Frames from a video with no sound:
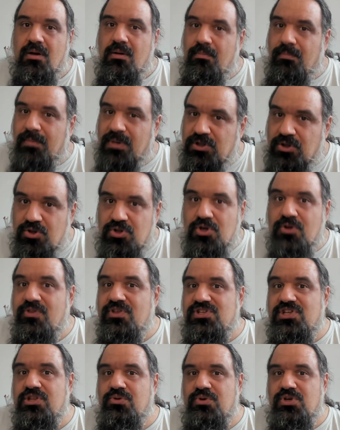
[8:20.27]
But to tune this
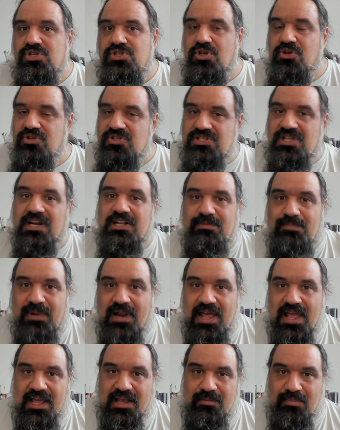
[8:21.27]
intuition, start
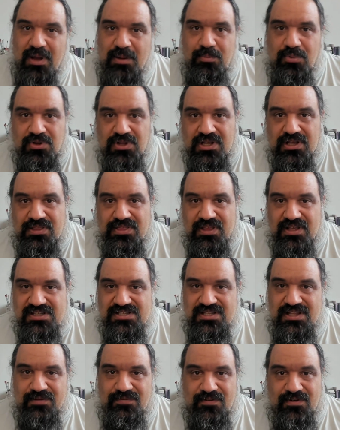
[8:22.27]
playing by putting things
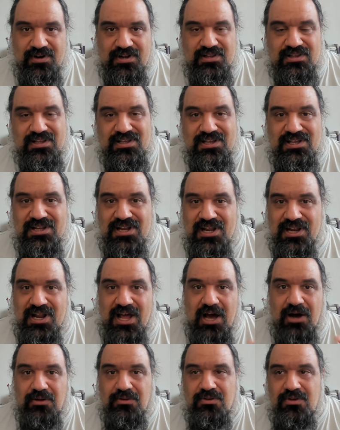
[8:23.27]
different in and
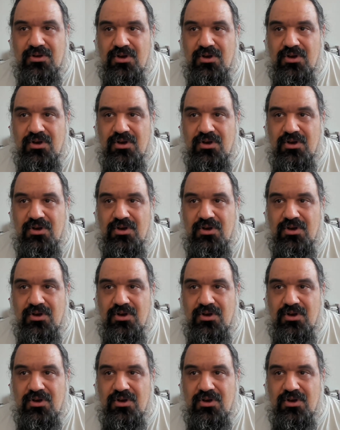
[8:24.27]
out.